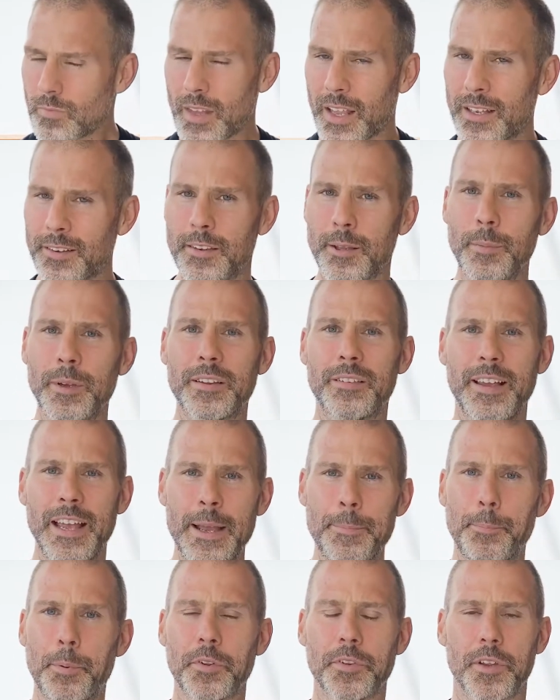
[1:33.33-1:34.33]
And some
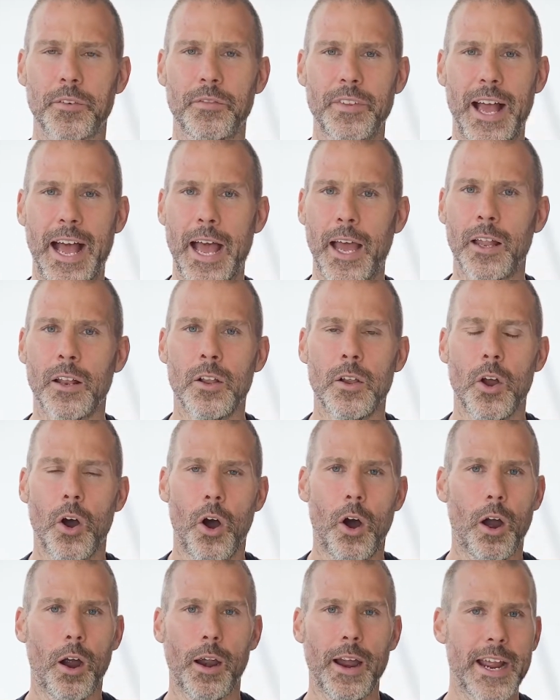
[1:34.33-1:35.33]
examples of that
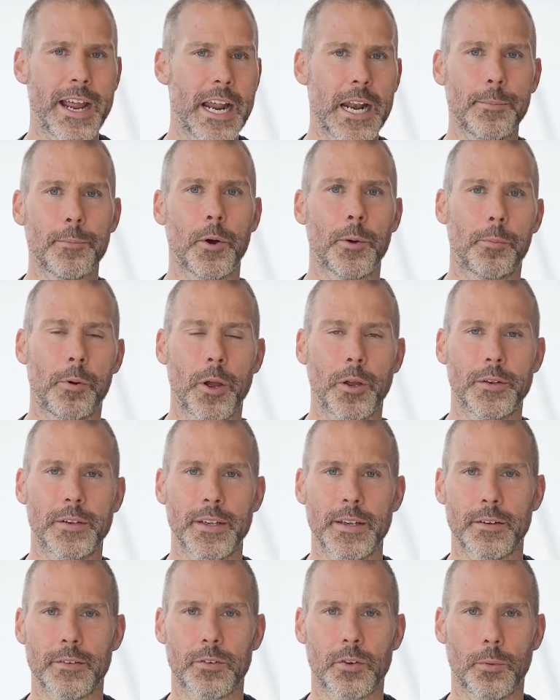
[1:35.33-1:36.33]
are animal
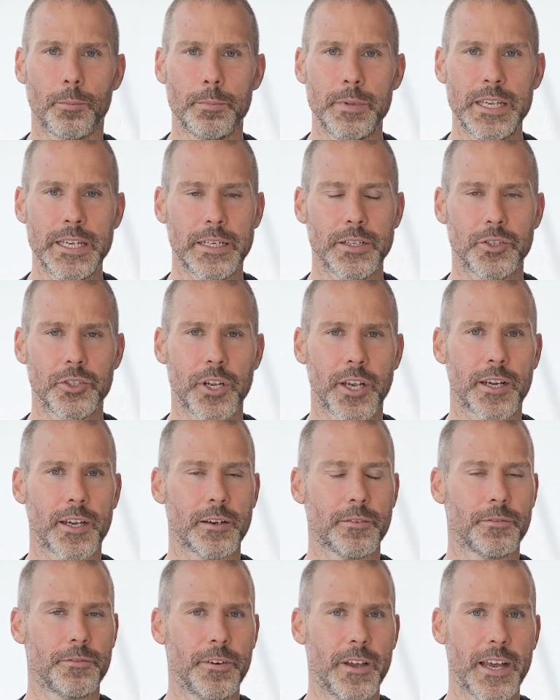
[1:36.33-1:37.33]
proteins, so meat,
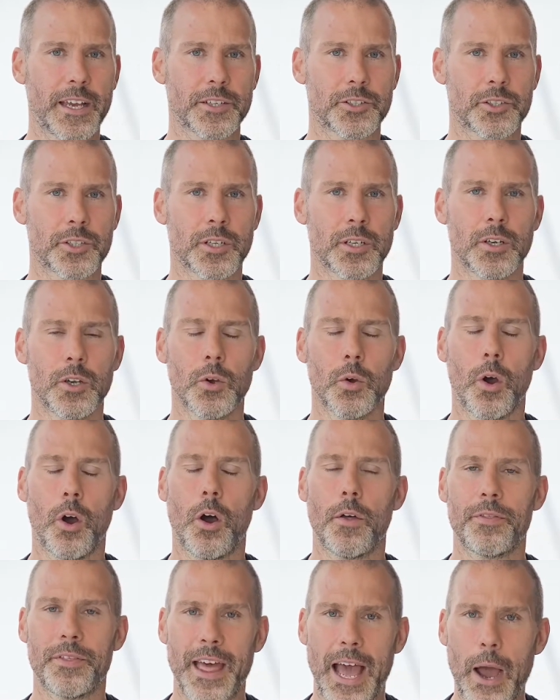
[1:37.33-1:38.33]
chicken, fish.
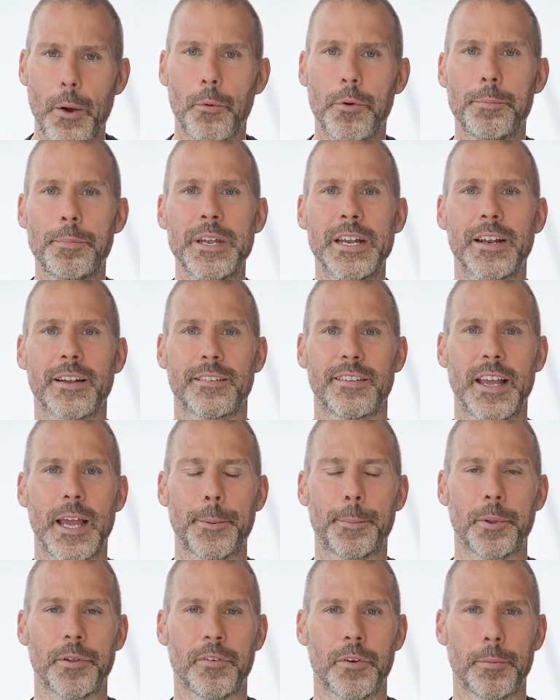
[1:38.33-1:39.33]
That would be an
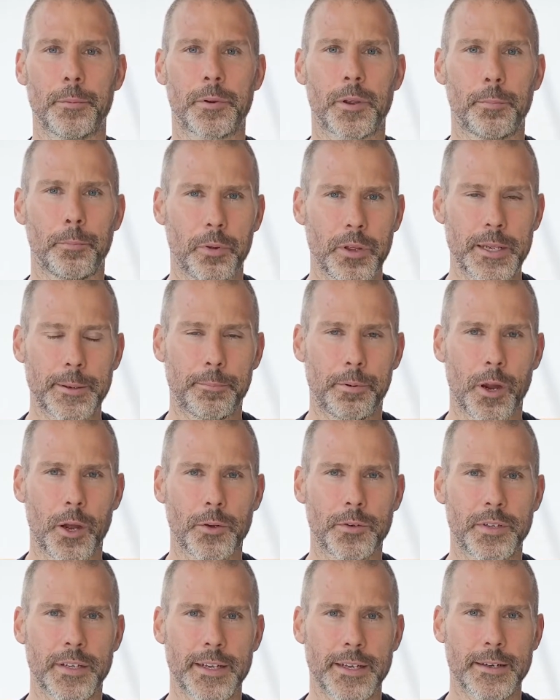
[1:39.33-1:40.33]
example of a complete
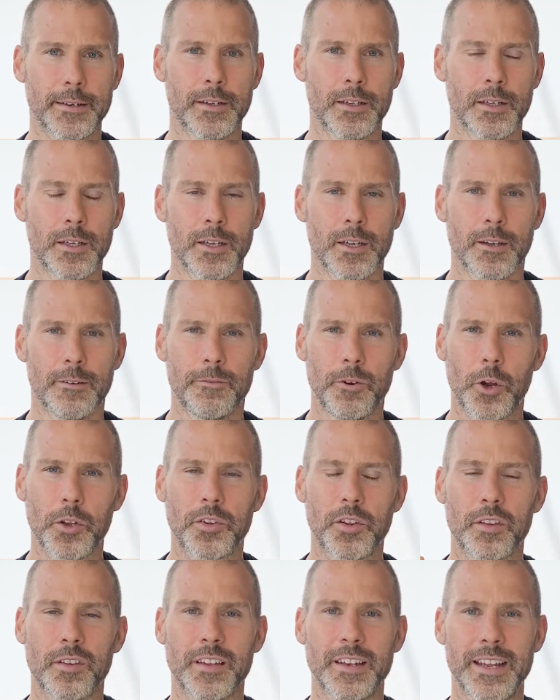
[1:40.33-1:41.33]
protein.
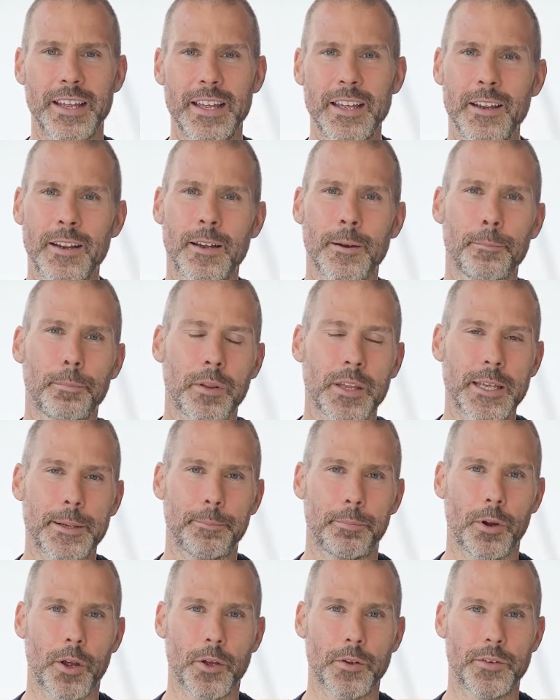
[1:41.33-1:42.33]
Versus an
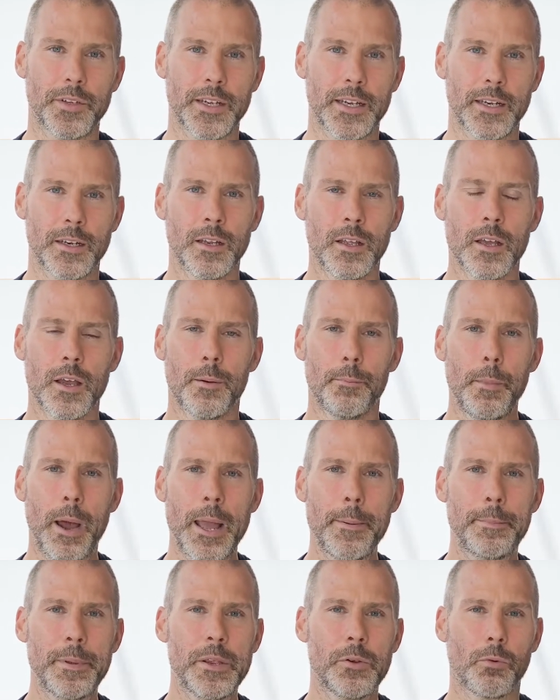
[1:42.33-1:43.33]
incomplete protein
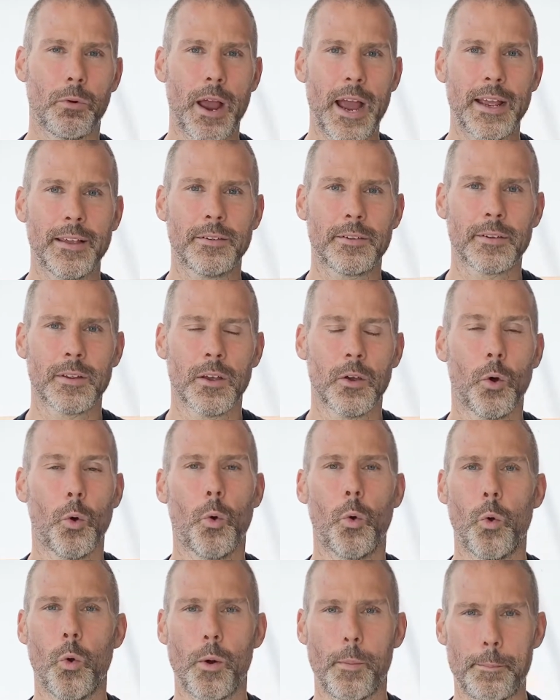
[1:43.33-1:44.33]
might be rice
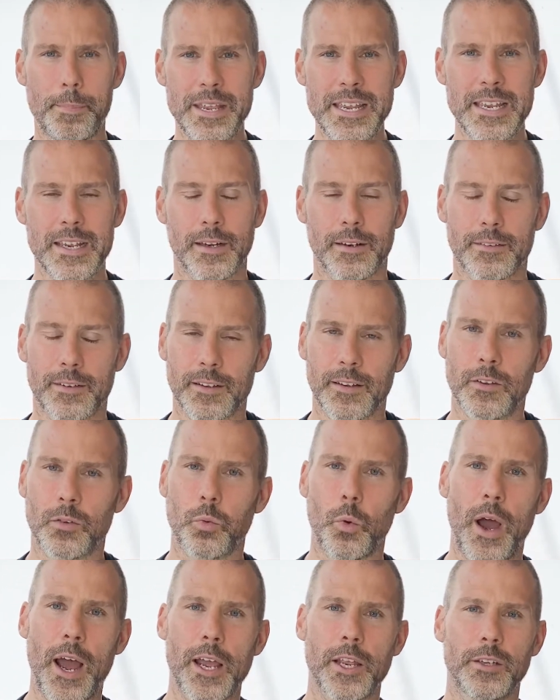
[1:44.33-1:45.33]
or beans. And this
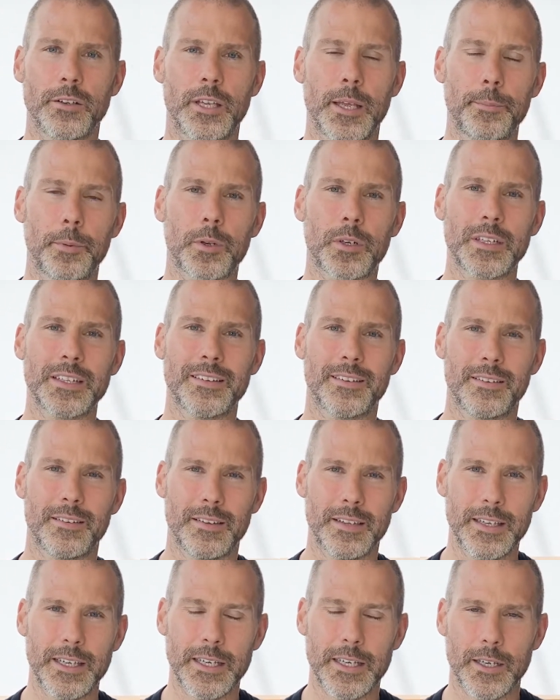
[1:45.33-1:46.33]
is why you typically
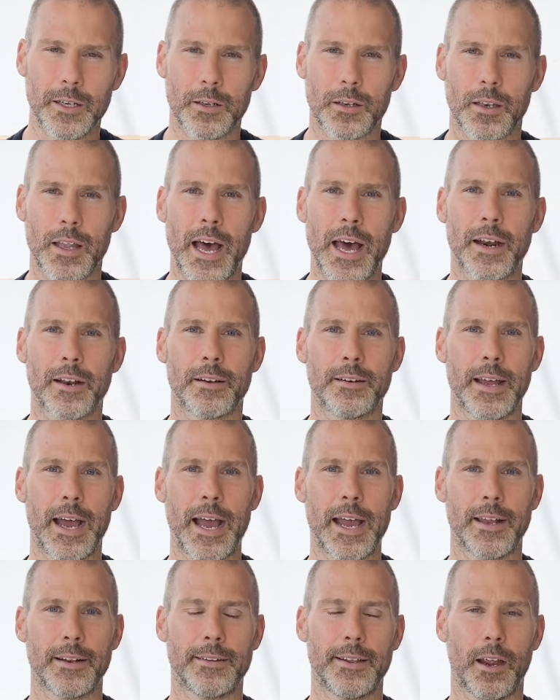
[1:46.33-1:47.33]
see a lot of
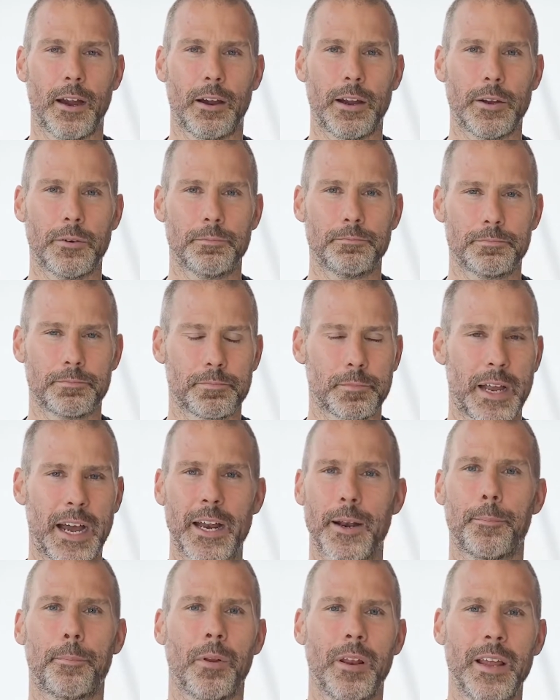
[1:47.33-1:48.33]
dietary
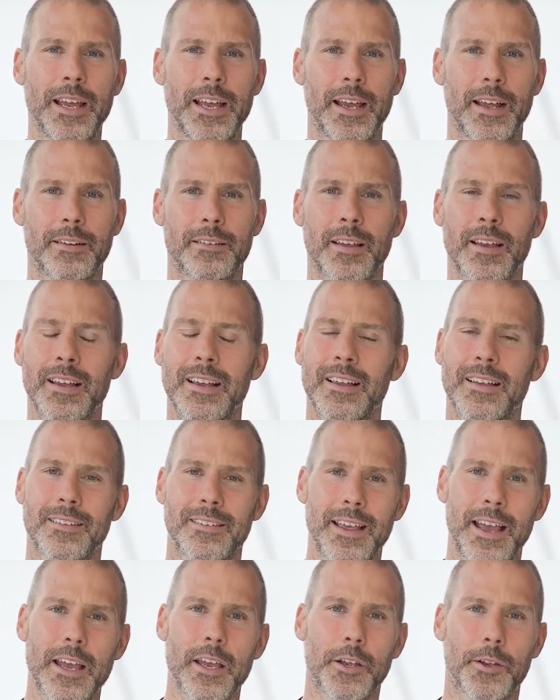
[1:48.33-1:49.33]
kind of plans
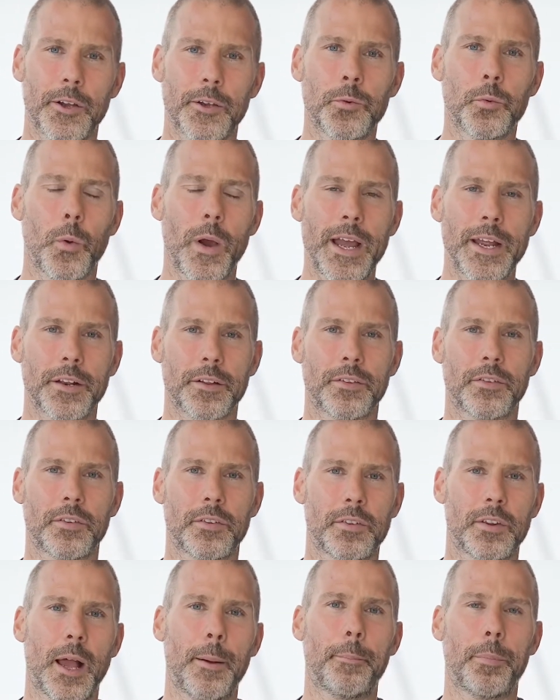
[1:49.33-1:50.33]
say a good way to
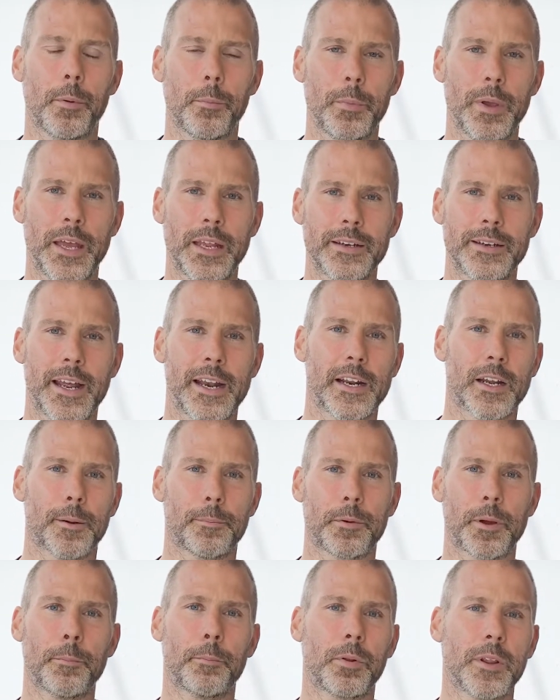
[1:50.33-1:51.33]
supplement getting a
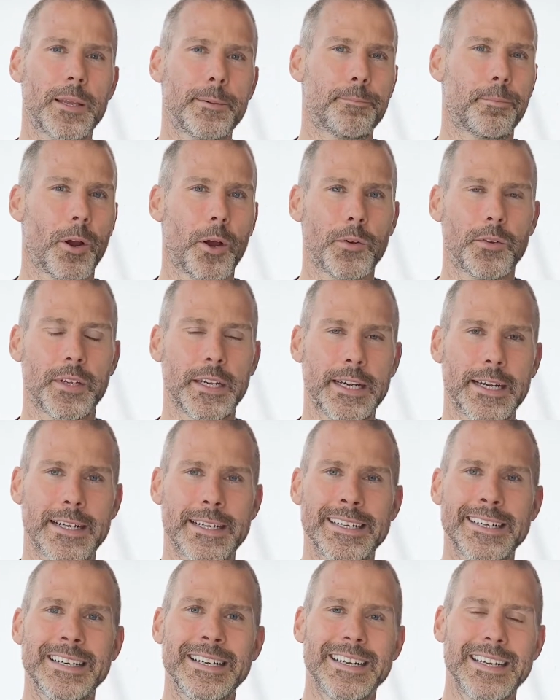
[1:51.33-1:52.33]
complete
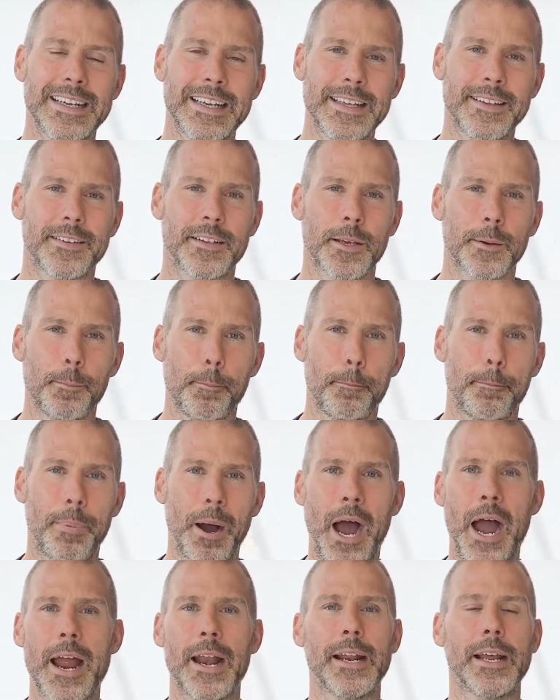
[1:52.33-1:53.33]
protein is
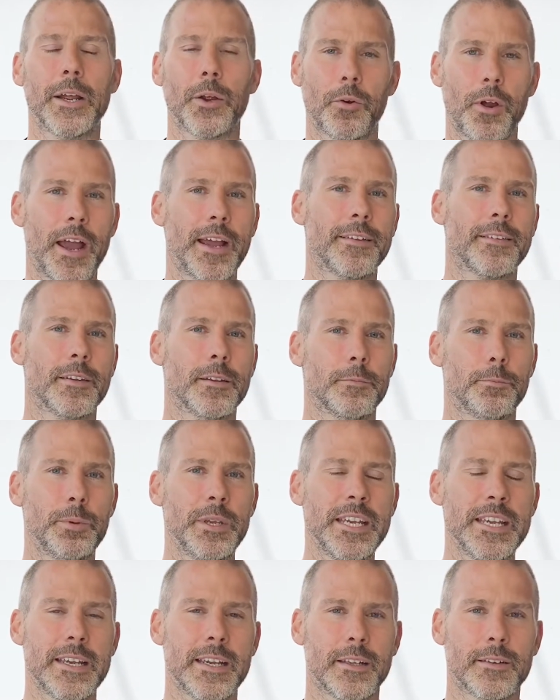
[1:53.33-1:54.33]
combining rice and
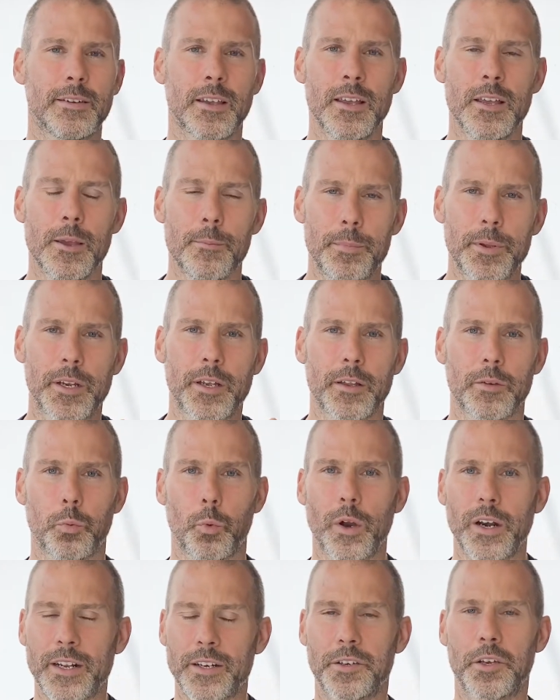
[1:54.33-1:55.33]
beans, because
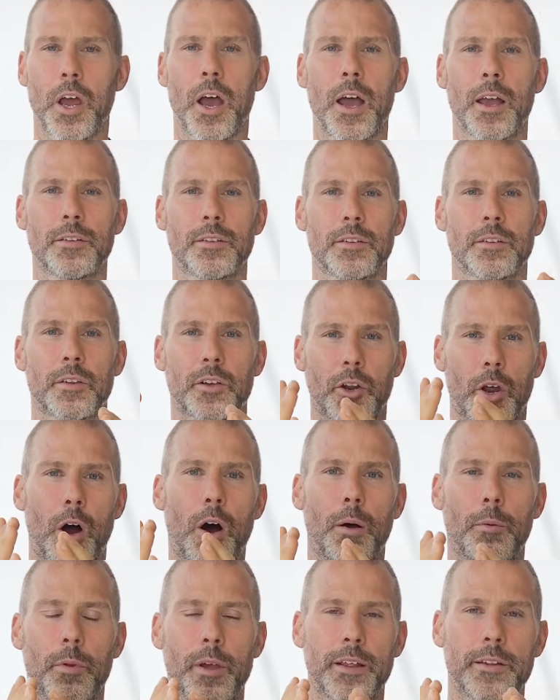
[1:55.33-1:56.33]
what it does is it
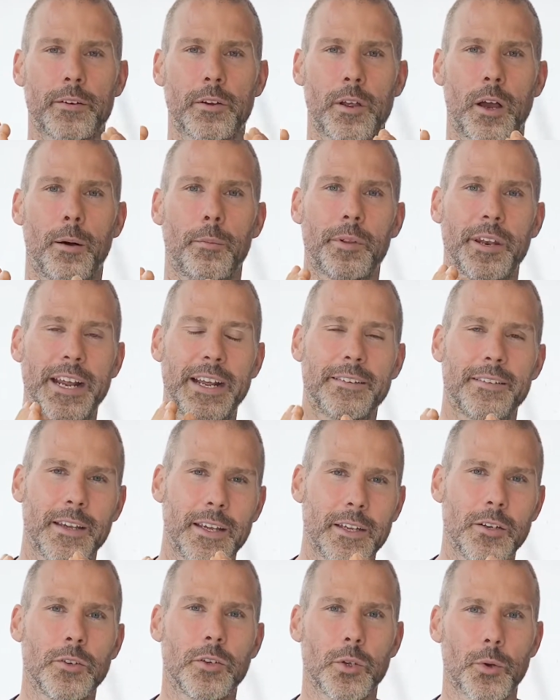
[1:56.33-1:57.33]
culminates
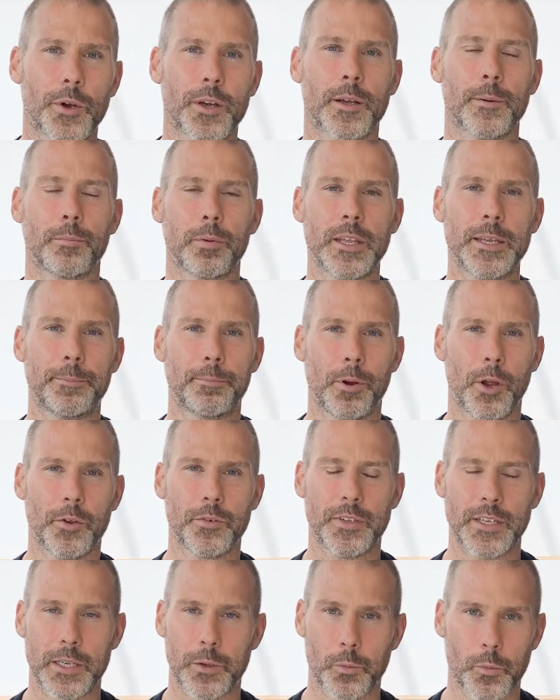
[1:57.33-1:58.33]
into a complete
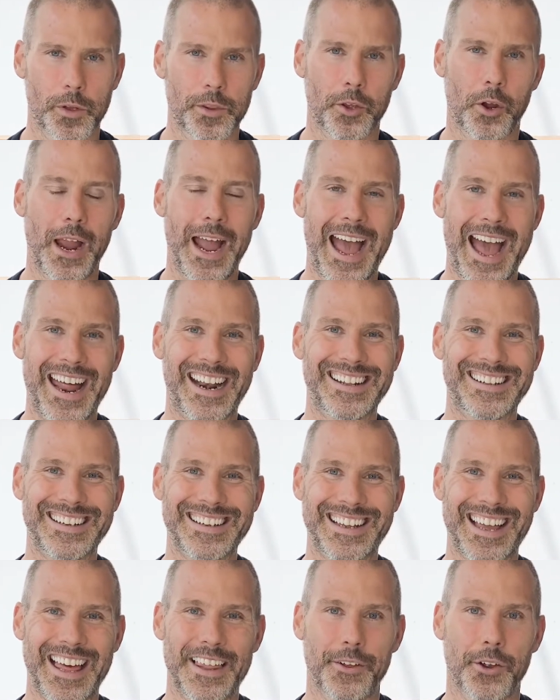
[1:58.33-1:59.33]
protein when they're added
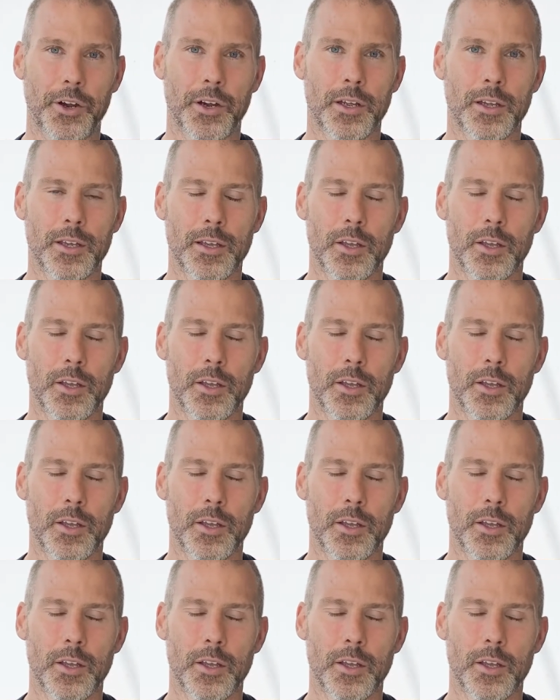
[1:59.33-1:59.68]
together.